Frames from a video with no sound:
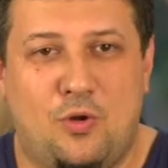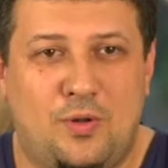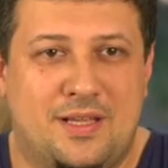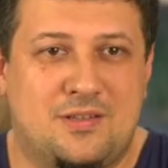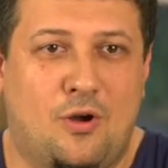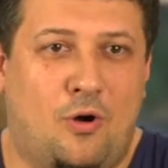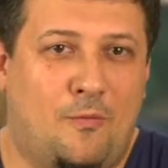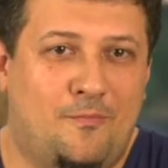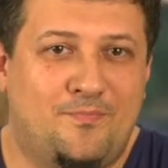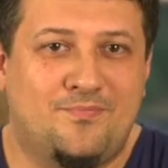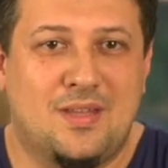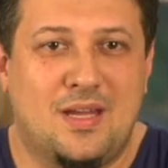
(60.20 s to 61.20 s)
let's go.
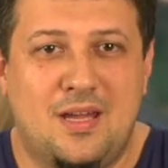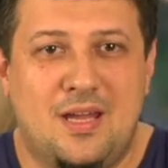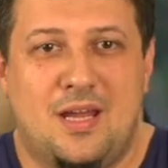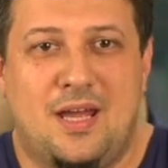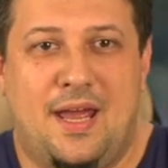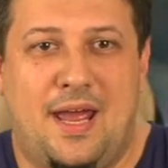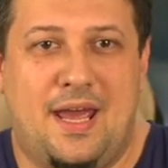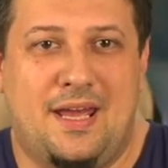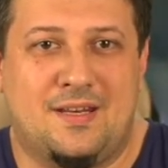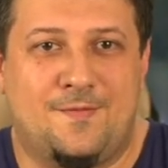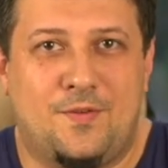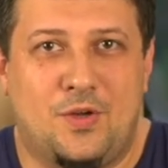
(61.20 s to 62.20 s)

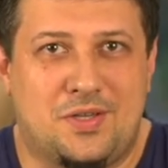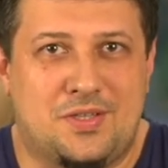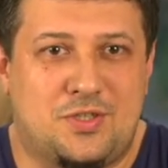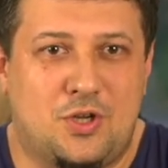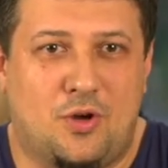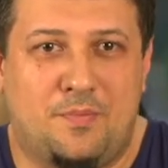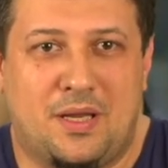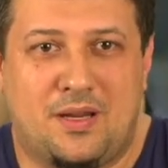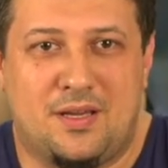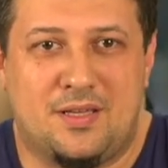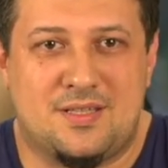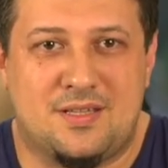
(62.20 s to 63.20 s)
And first topic
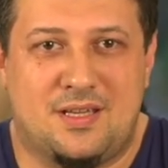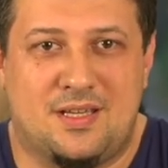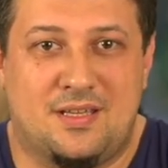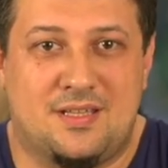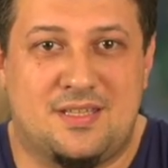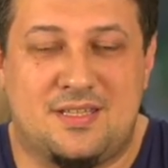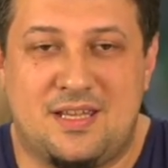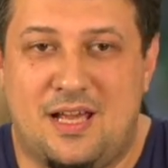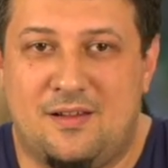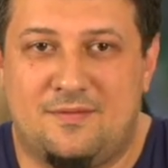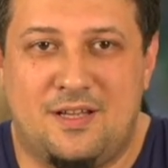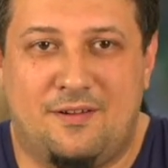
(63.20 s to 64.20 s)
is
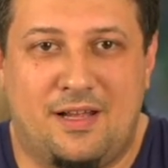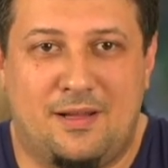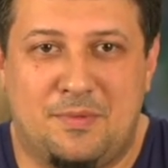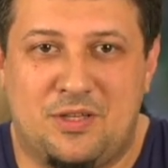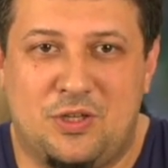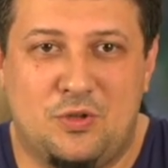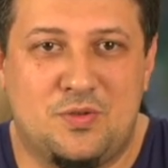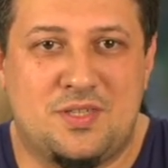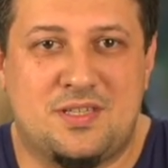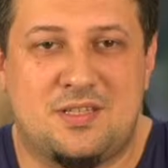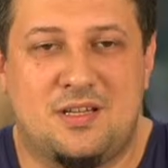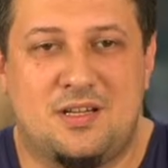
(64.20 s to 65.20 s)
self-development
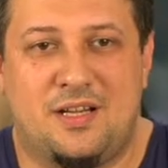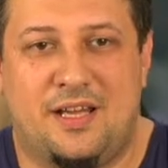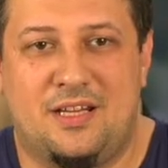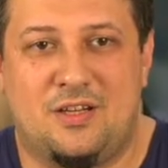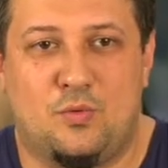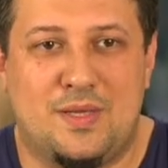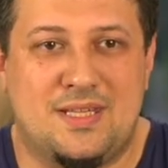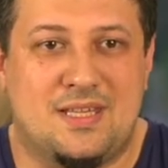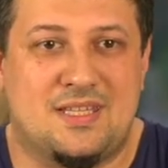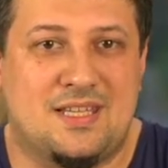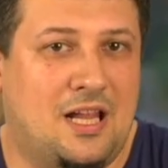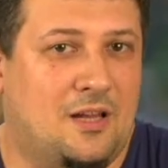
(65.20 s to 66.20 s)
news related with the
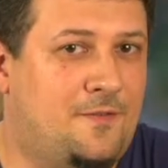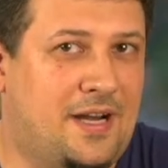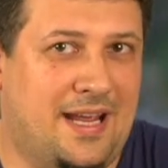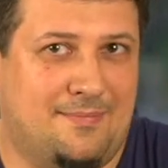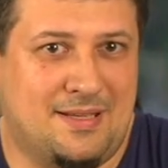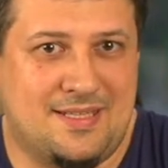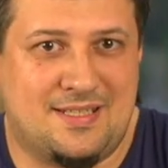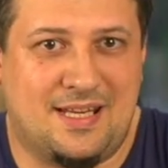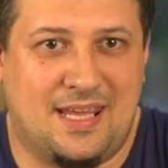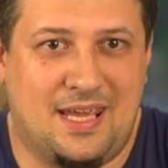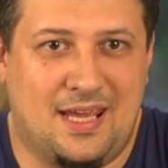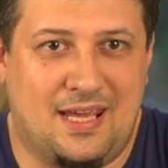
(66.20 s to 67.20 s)
Cellframe
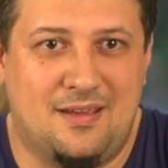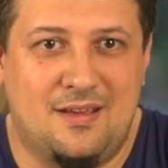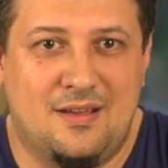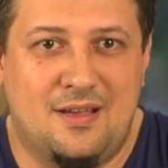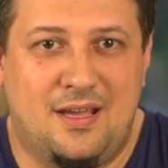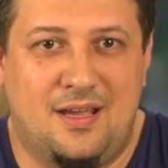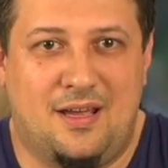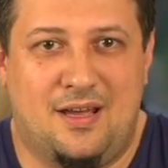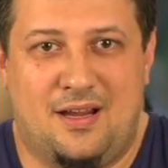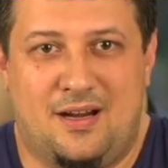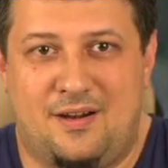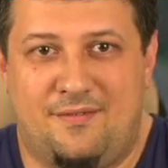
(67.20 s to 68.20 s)
SDK
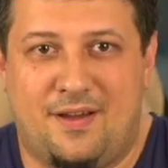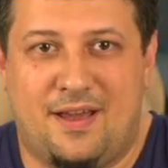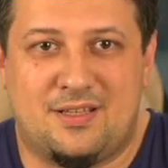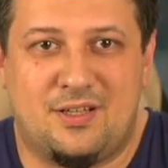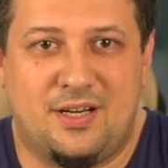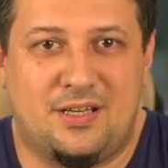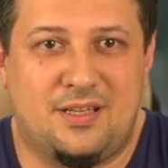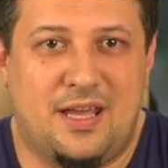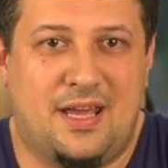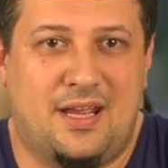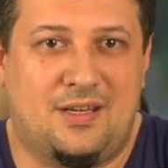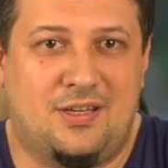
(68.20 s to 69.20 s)
refactoring
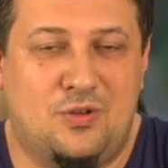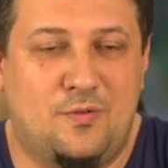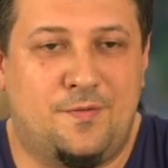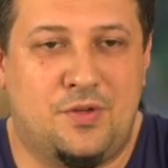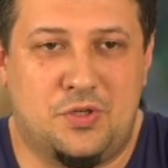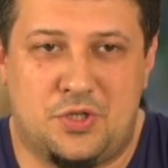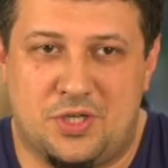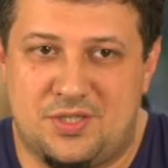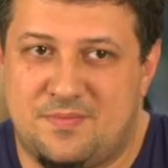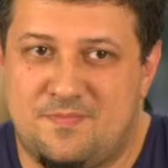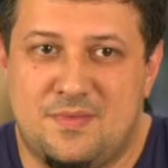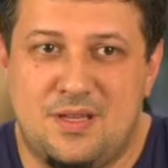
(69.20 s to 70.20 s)
and new features.
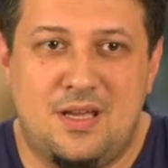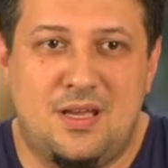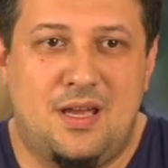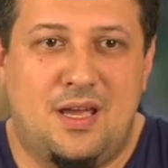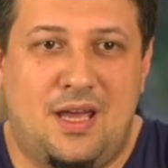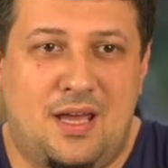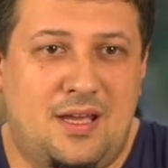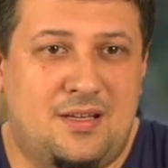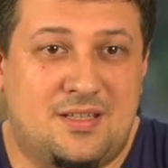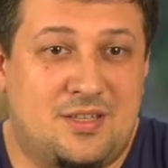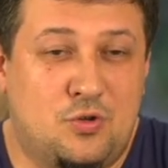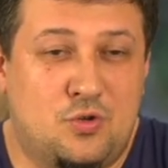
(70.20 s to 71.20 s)
And
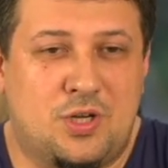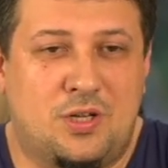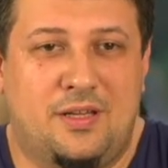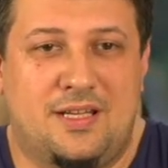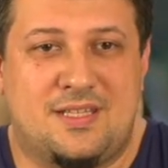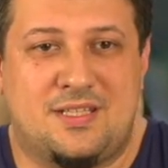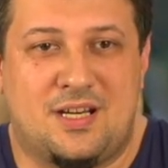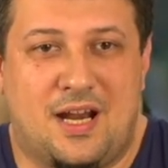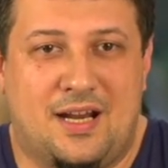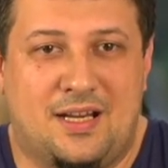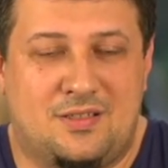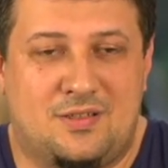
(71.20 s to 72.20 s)
as usual, let's
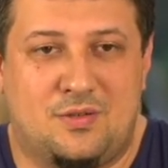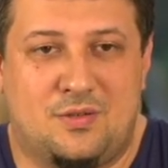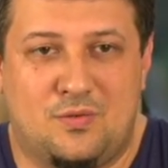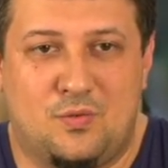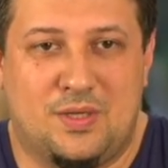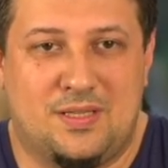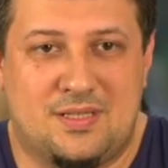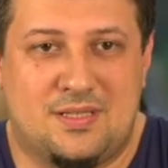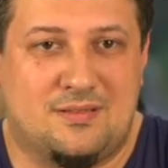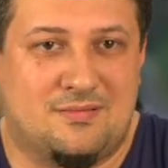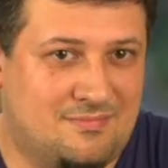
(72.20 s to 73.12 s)
start with